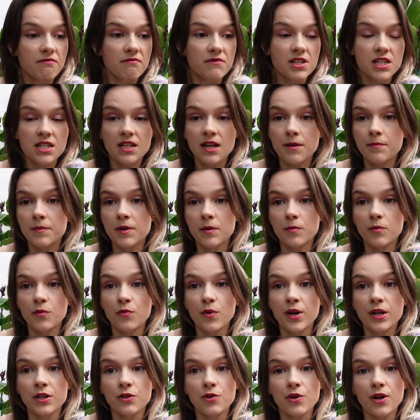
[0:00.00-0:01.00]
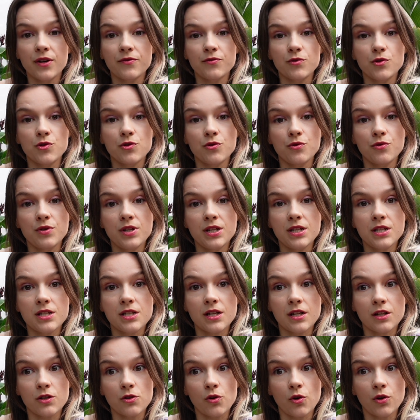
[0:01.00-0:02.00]
step number one you have to do
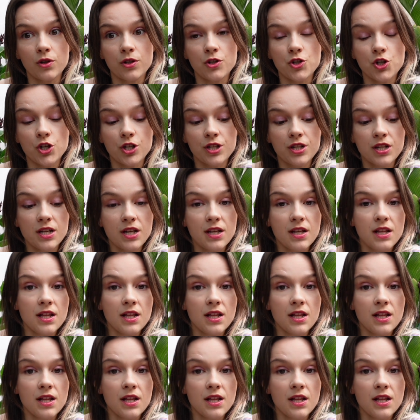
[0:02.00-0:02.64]
is acknowledge it.